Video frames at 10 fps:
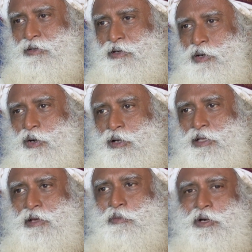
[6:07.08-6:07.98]
Or
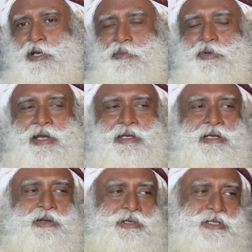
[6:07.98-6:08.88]
they want him to get a
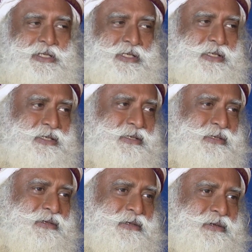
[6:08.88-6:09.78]
lottery.
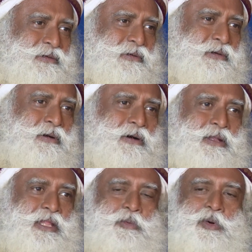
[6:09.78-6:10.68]
Or
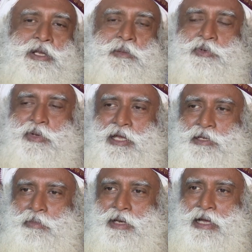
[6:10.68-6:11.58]
they want him to
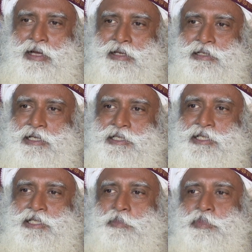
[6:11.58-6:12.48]
get miraculously
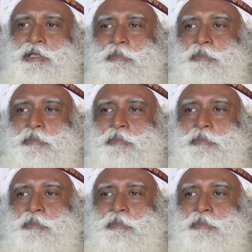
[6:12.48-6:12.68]
sit up in